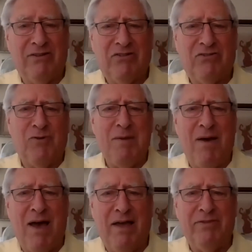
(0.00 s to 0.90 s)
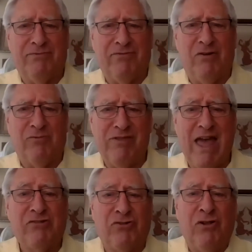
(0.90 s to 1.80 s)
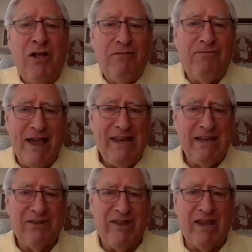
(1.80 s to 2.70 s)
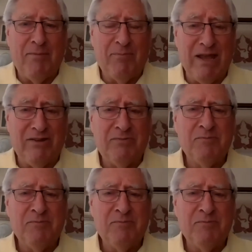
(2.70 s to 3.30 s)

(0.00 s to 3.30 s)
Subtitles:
This is way behind the front where the actual fighting is taking place.